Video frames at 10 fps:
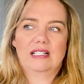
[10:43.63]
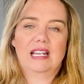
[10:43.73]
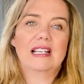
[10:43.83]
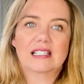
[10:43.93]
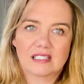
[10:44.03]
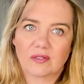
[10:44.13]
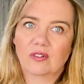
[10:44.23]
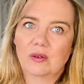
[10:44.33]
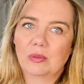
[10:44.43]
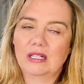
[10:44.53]
tastes
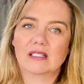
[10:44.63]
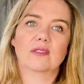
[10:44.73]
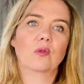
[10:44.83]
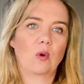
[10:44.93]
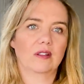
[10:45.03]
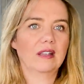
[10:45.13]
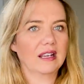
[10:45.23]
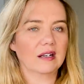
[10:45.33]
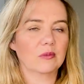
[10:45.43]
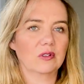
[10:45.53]
different because of what
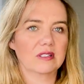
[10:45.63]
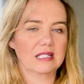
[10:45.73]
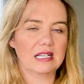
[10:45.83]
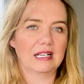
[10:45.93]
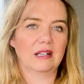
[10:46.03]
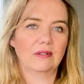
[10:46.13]
the animal is eating,